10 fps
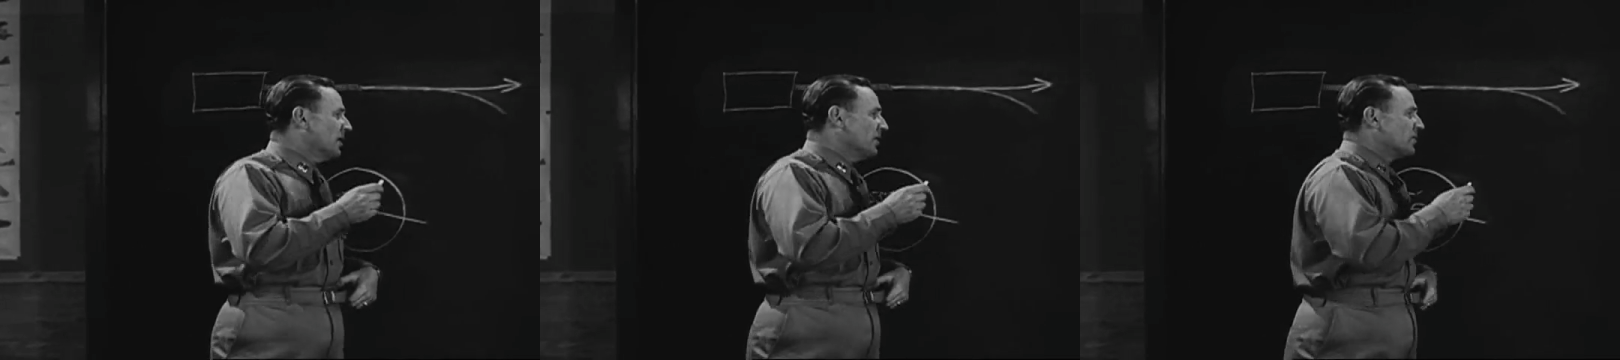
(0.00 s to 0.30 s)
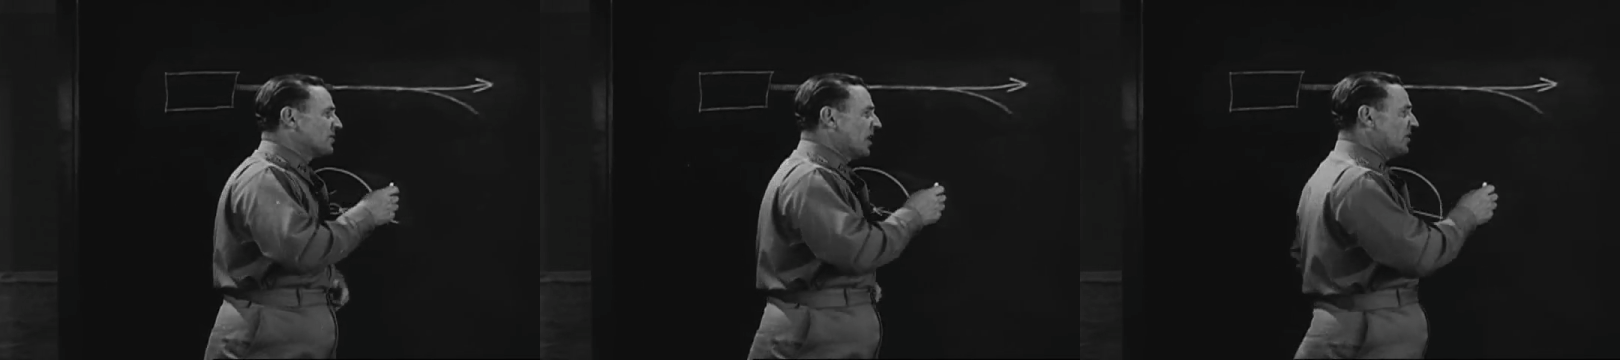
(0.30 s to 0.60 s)

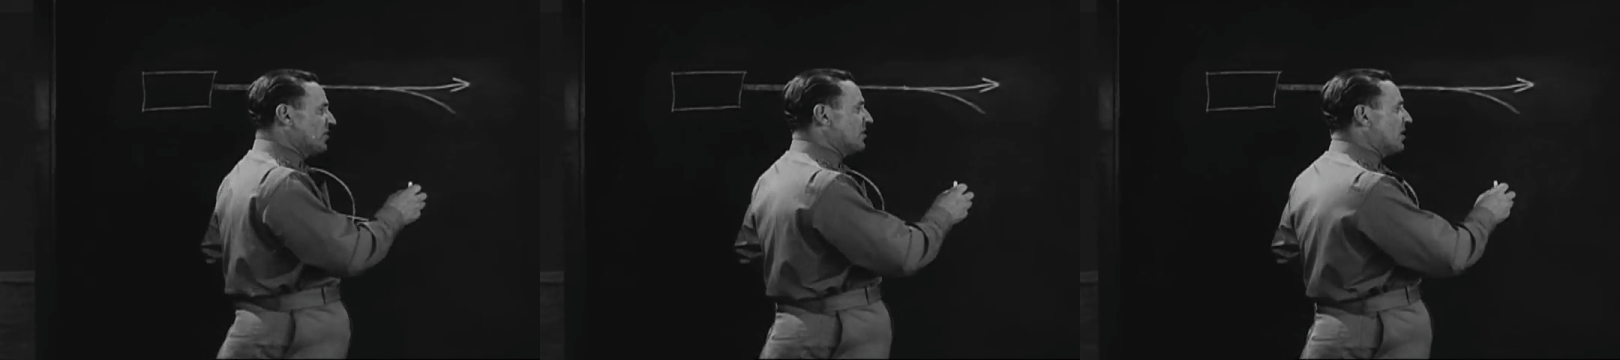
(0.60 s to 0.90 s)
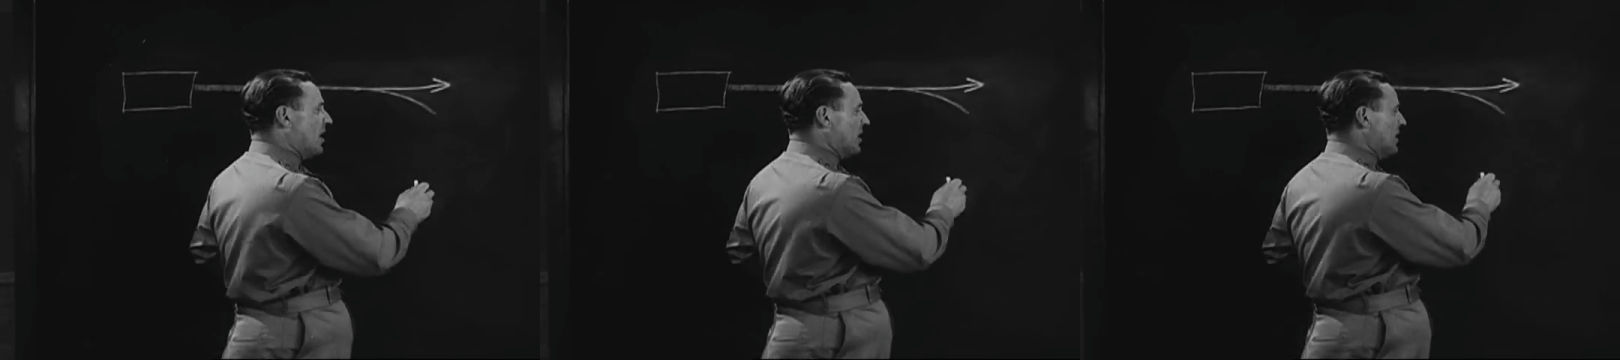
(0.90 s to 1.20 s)
You sight your
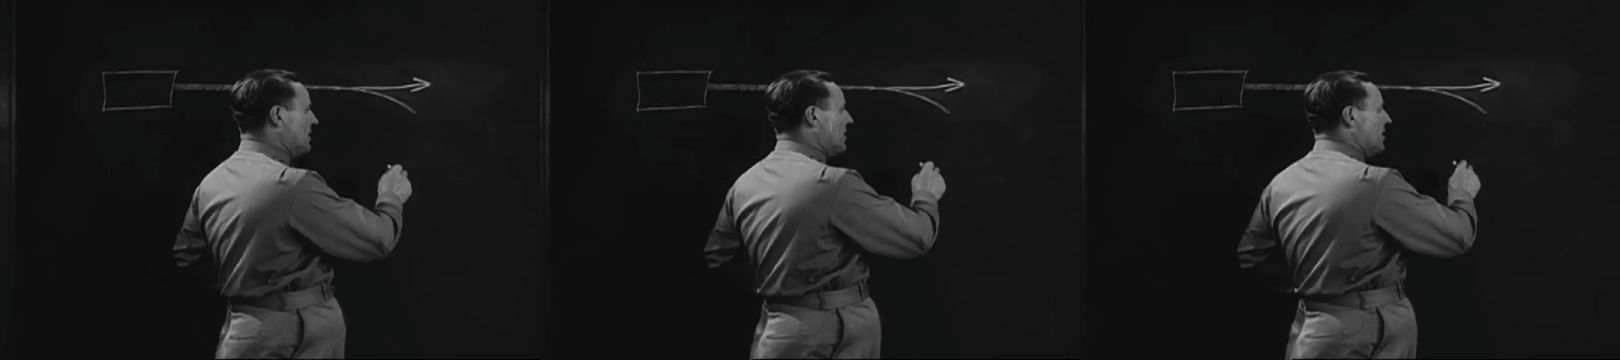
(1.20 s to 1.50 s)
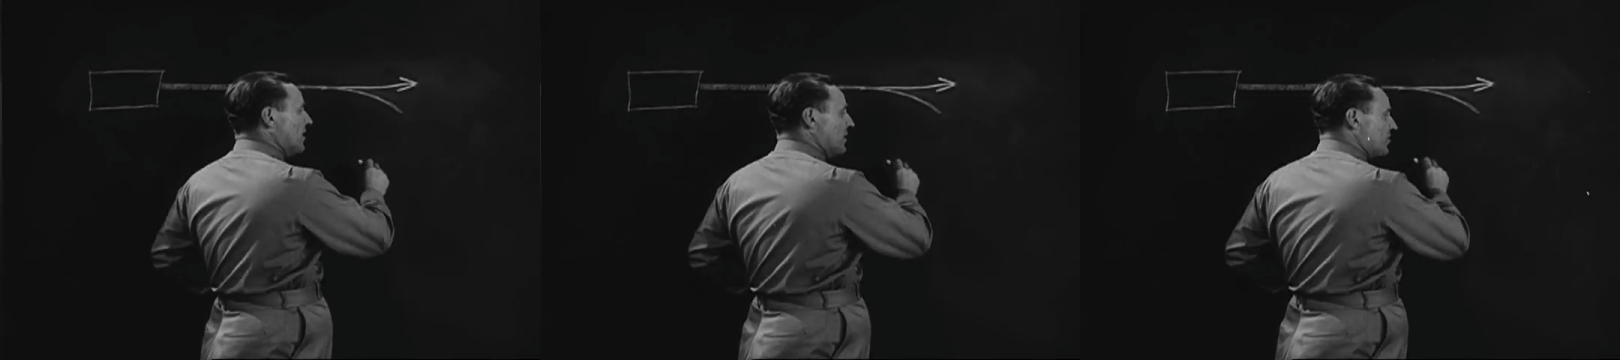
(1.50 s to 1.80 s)
target
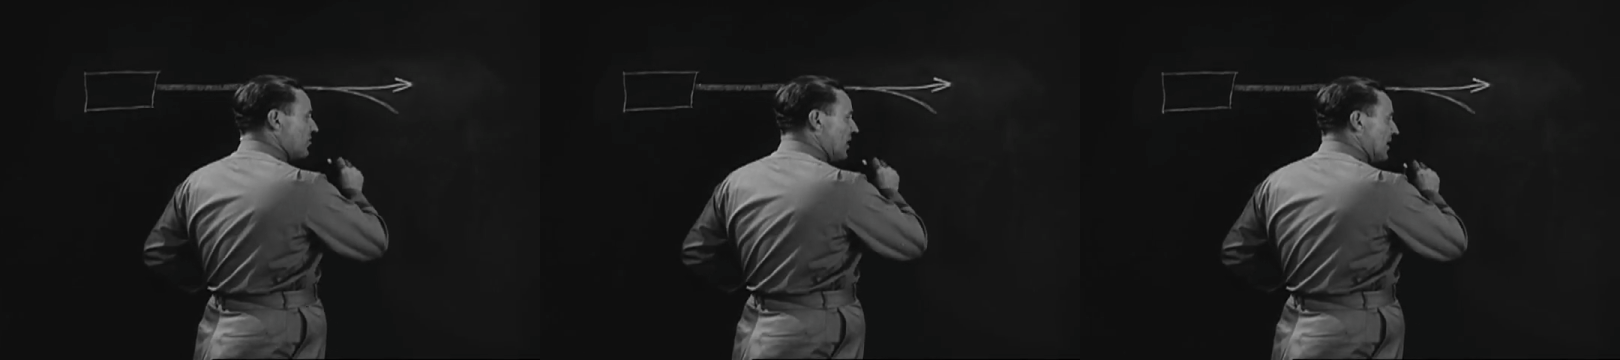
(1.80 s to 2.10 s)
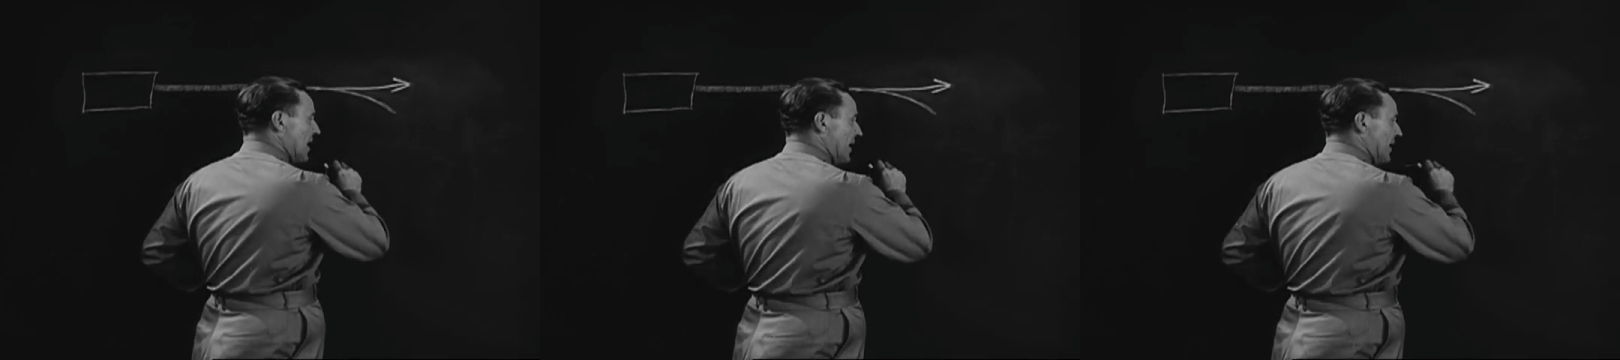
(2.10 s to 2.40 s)
along a straight
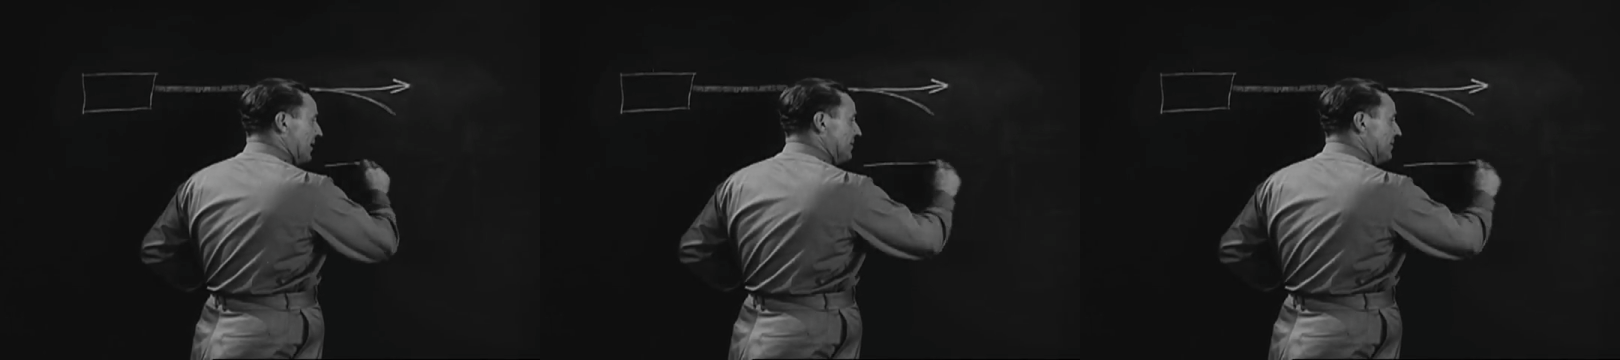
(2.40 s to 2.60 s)
line.